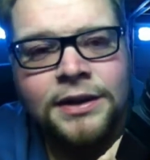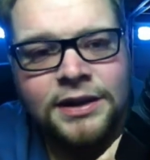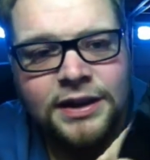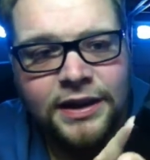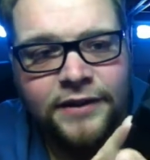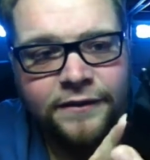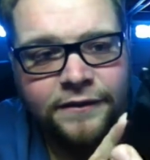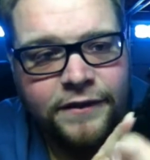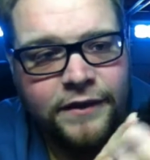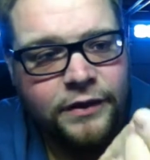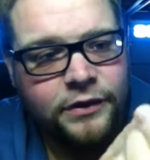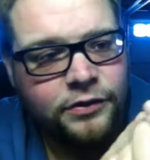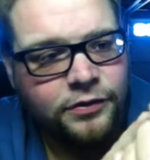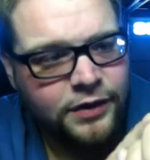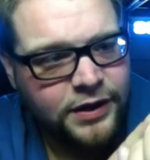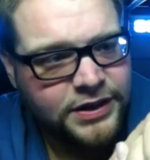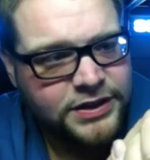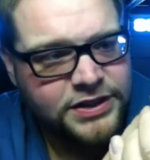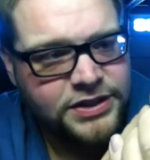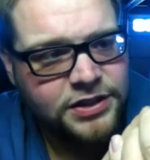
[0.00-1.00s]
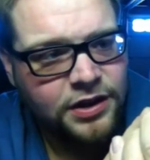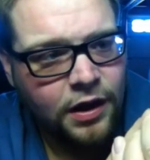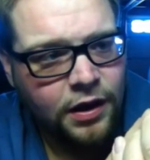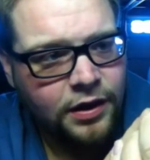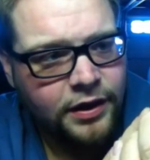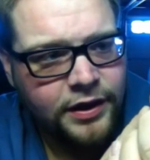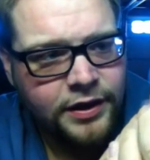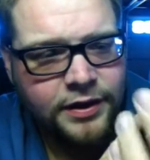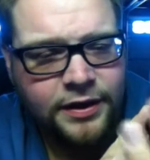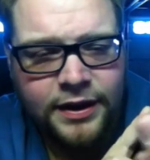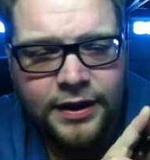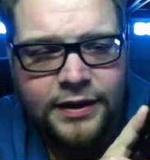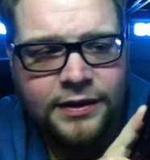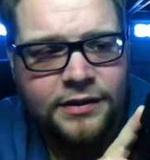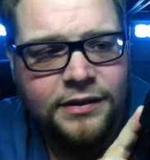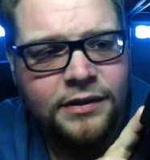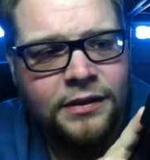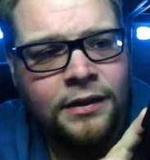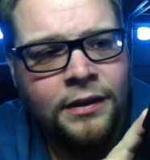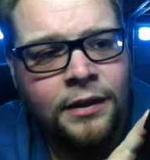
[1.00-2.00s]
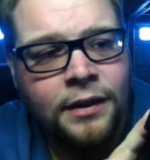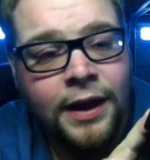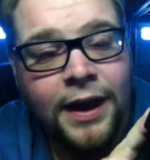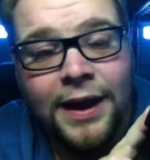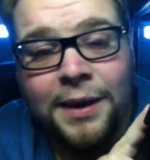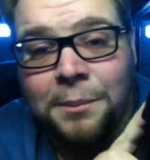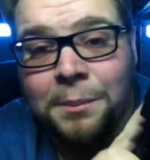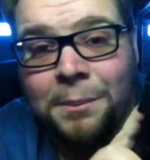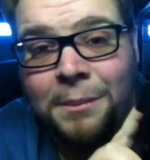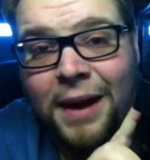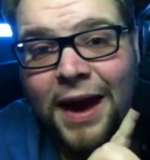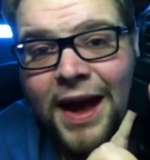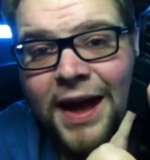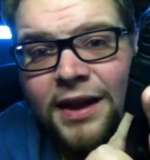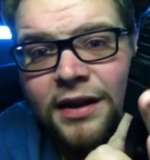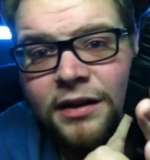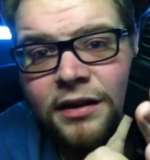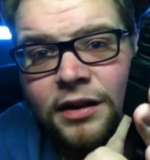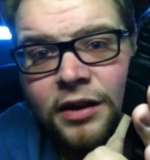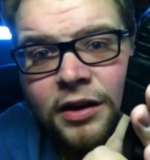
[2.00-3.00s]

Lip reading: It feels very solid. It's a matte